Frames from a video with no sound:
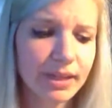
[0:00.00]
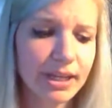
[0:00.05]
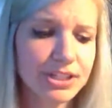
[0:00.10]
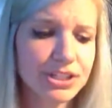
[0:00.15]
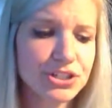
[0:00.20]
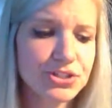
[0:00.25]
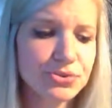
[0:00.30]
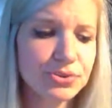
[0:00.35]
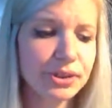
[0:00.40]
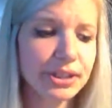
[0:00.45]
It
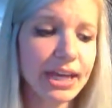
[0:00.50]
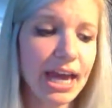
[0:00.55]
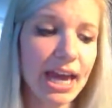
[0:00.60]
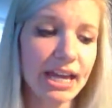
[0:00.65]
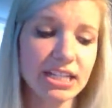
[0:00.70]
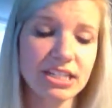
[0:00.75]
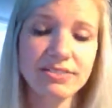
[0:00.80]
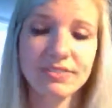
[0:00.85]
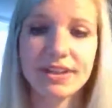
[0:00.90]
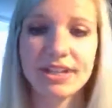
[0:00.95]
just really
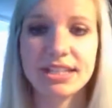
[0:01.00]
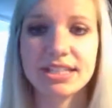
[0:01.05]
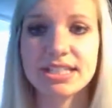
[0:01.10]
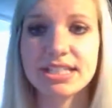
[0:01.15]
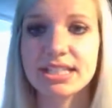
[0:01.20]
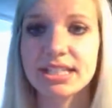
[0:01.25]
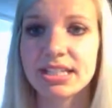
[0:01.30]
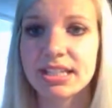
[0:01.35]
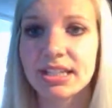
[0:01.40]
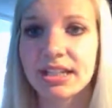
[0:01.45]

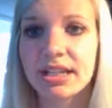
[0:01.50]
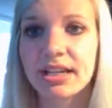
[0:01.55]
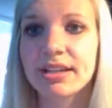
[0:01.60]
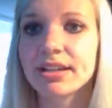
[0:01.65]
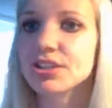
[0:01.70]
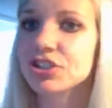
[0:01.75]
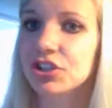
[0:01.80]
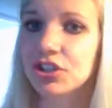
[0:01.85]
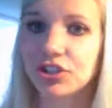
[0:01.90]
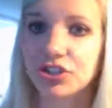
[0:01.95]
activates
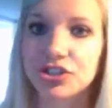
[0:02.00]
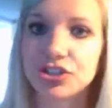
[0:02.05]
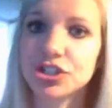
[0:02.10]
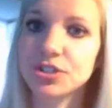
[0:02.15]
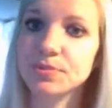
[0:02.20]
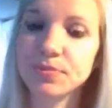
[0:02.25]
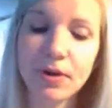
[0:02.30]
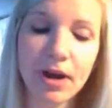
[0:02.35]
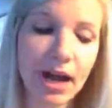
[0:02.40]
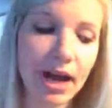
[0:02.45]

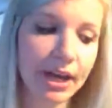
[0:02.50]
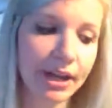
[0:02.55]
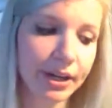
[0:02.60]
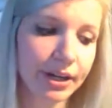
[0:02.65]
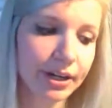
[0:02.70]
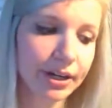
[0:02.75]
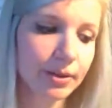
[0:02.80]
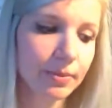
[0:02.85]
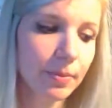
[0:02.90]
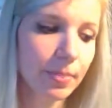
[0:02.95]
children's
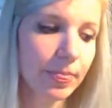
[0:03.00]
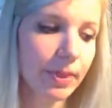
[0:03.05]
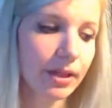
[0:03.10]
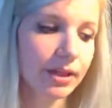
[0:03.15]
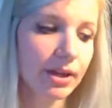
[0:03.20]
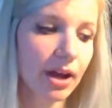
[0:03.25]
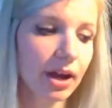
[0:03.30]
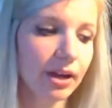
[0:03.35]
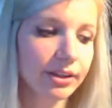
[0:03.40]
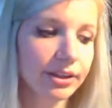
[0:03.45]
prior
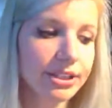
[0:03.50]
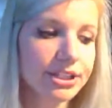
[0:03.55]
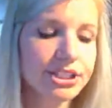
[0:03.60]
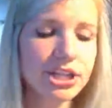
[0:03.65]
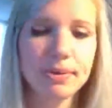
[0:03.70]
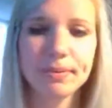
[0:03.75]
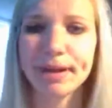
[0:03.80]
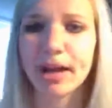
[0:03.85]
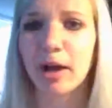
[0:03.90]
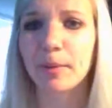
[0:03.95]
knowledge.
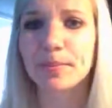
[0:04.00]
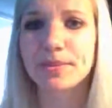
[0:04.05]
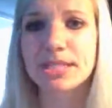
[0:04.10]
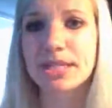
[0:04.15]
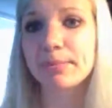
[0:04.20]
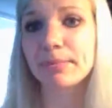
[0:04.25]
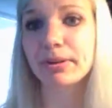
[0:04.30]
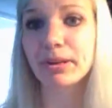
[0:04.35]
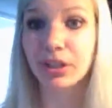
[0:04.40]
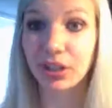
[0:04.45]
It helps
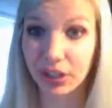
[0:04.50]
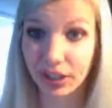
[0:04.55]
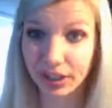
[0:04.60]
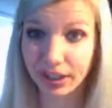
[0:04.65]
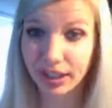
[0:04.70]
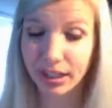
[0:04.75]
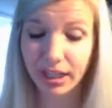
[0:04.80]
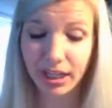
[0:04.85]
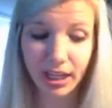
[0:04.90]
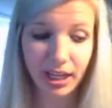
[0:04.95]
them
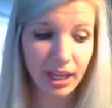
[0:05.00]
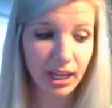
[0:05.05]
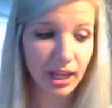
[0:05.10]
learn